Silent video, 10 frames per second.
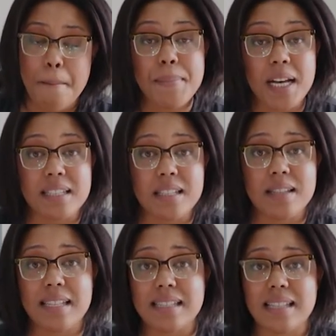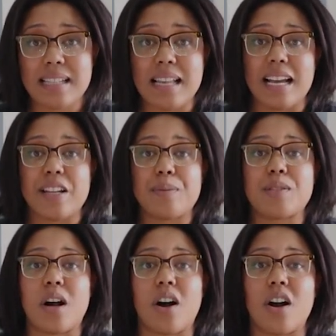But these six
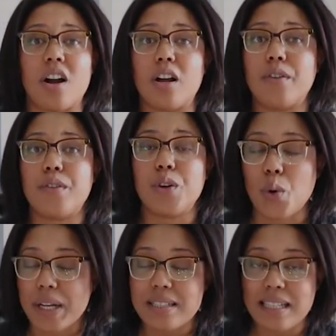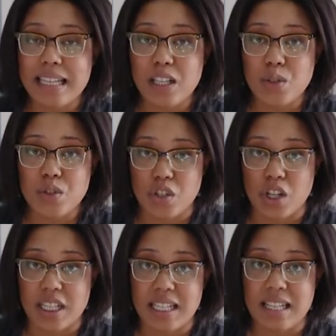items are going to get you
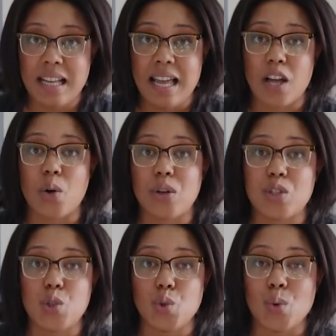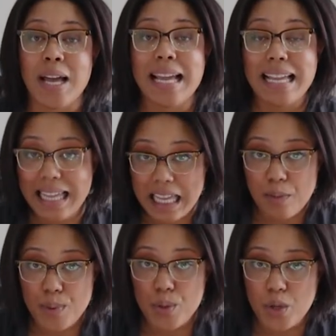started and going to
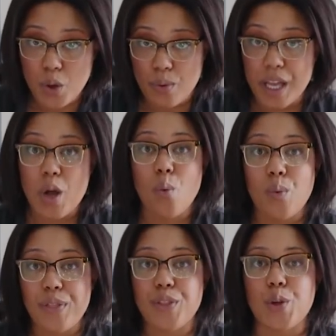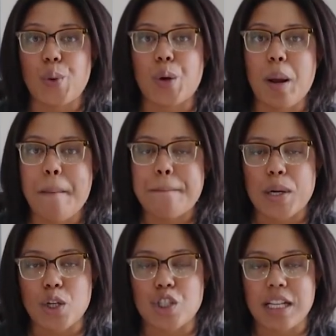keep you going with your
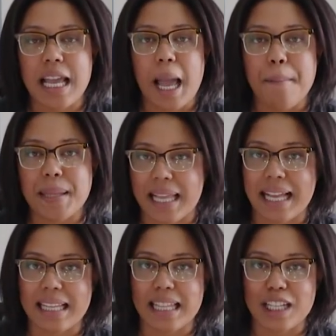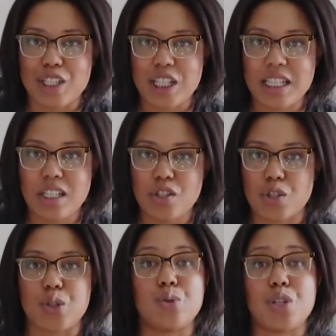burgeoning plant collection
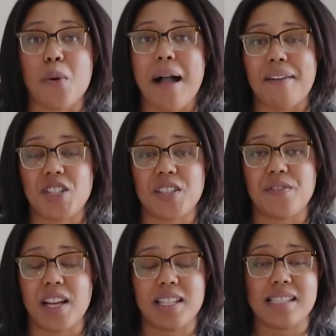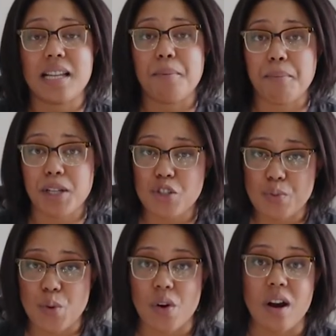so you don't have to invest much
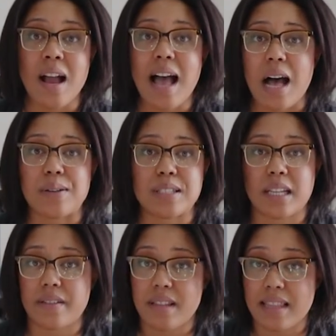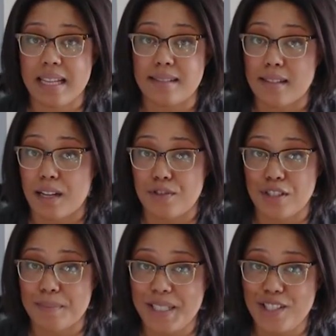more outside of the things that I've
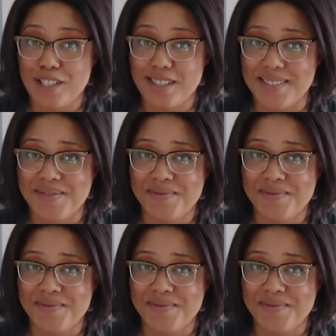just mentioned.